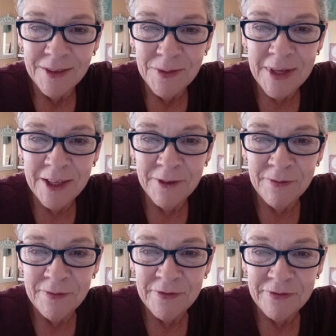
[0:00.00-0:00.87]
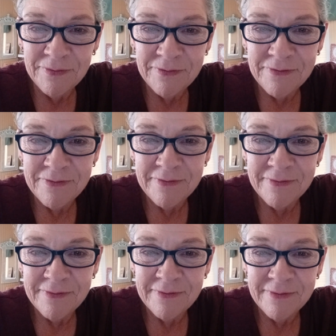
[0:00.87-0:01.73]
Well,
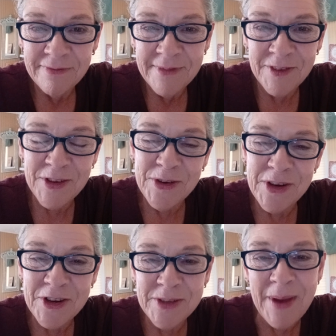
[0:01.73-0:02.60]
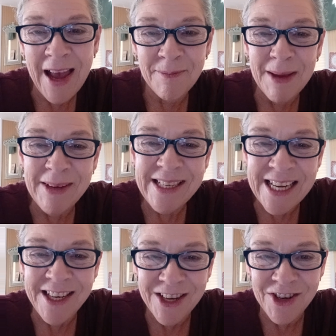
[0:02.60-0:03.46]
a few years back, maybe
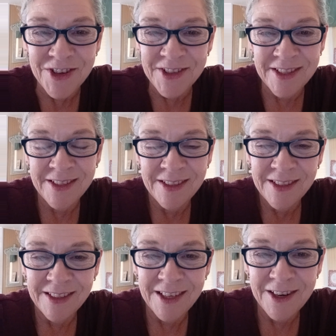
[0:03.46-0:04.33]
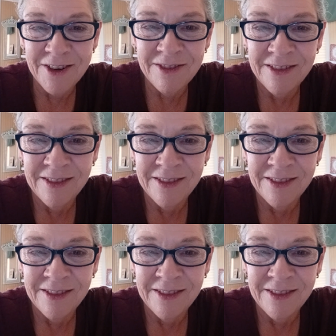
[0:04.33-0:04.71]
10 years ago,